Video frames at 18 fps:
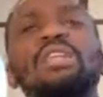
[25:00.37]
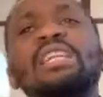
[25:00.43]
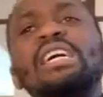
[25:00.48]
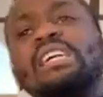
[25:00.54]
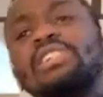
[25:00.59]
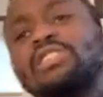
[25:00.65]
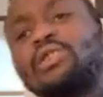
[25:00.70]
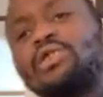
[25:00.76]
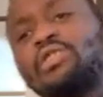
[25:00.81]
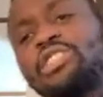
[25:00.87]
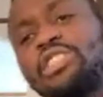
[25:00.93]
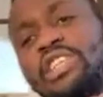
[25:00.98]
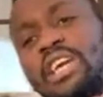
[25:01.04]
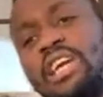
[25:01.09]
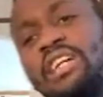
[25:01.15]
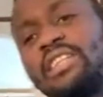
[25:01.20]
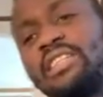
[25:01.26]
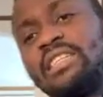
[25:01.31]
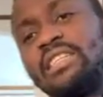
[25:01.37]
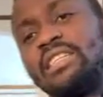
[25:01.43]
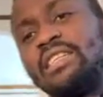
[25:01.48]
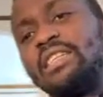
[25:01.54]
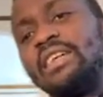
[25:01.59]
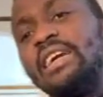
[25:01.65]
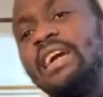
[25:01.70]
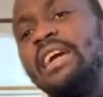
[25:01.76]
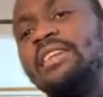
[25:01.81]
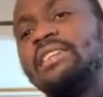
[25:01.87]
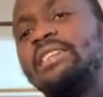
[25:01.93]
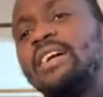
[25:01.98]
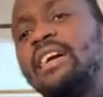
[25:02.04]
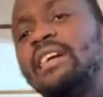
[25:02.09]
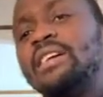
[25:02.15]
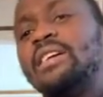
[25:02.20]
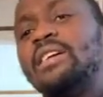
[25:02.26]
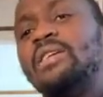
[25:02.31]
let's go check the
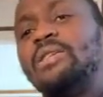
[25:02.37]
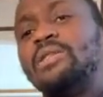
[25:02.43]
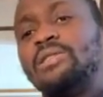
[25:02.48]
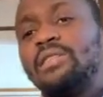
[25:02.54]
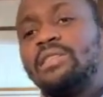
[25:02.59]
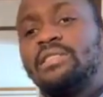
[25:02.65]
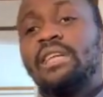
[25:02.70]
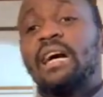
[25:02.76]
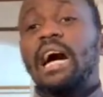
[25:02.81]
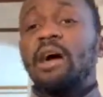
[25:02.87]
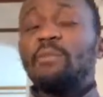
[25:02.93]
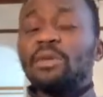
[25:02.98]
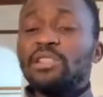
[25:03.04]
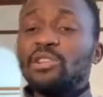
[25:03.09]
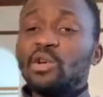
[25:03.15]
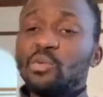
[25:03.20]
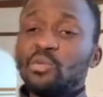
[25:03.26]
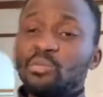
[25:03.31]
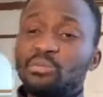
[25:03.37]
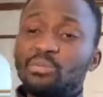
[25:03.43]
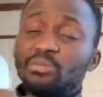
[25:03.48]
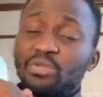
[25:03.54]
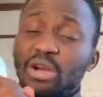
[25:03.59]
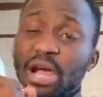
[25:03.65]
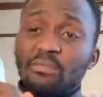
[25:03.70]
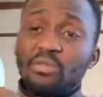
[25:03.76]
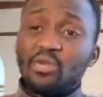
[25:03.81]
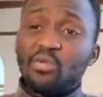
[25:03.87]
entire orders. Now, Amazon probably